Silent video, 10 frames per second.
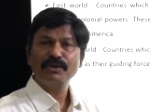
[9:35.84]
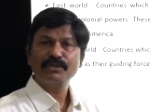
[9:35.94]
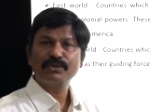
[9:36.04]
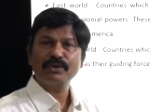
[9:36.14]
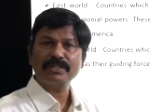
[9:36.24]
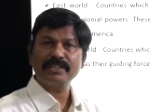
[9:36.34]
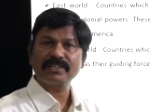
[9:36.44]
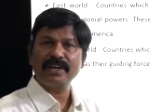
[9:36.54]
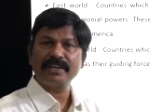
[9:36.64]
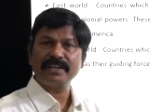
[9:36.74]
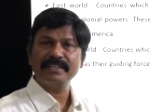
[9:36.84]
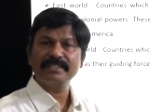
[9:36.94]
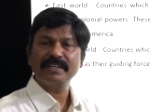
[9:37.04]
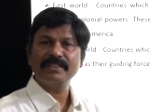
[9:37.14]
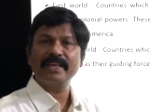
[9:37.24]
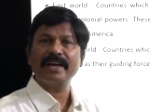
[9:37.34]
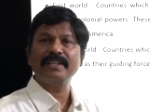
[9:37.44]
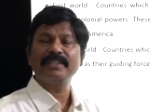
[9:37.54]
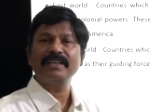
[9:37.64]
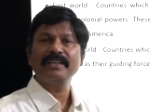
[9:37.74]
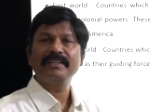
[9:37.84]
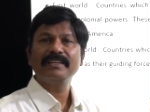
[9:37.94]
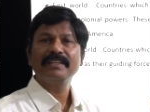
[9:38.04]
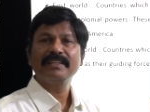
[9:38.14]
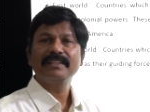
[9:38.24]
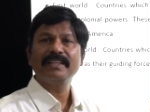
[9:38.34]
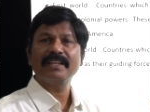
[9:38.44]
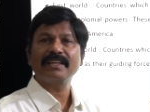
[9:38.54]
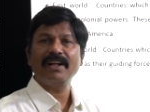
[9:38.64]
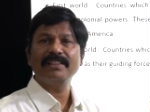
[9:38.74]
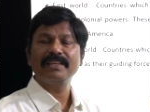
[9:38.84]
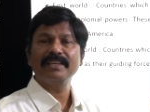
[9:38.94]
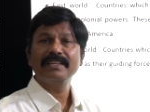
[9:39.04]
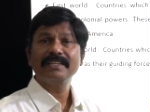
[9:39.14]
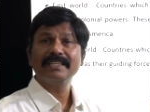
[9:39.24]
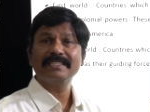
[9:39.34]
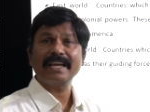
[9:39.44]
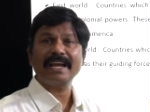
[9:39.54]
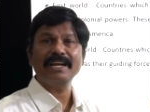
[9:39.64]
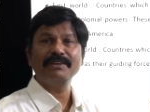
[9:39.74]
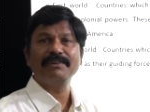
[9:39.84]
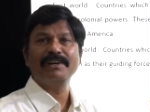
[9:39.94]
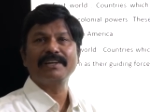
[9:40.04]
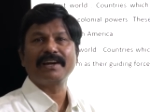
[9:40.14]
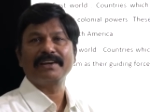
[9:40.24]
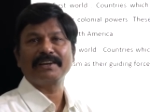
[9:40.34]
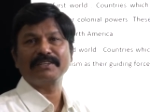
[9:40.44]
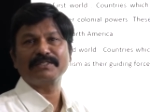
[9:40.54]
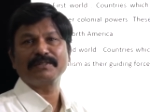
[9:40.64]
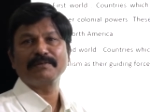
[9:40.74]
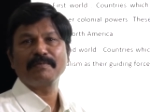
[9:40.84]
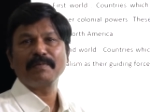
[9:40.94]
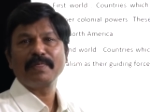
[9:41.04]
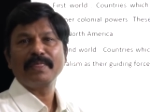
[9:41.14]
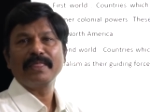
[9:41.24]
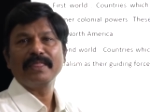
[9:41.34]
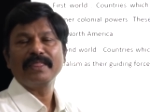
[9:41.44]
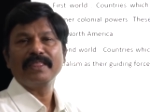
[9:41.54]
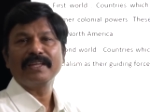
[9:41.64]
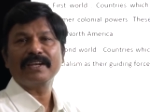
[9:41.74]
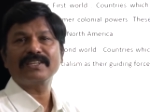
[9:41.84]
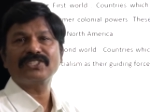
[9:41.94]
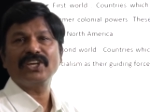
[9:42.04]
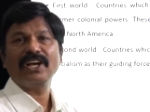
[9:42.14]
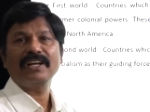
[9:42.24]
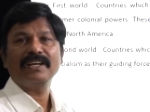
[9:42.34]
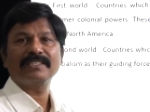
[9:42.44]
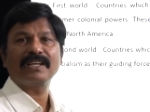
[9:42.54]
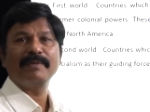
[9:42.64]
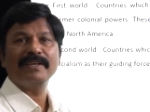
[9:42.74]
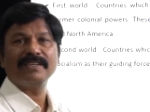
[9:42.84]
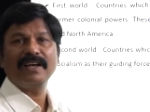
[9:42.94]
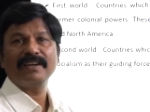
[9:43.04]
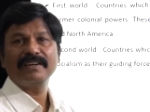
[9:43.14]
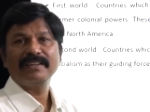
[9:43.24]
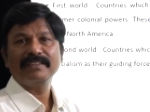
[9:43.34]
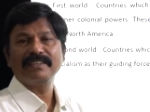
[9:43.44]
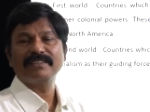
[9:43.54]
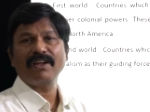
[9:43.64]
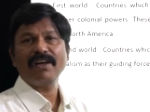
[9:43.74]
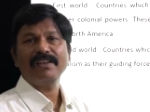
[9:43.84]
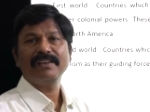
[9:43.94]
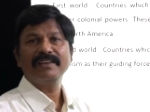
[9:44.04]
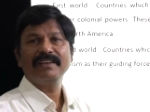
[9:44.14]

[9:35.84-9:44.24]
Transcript: socialist countries, they are called the second world countries. Russia, Azerbaijan, these are all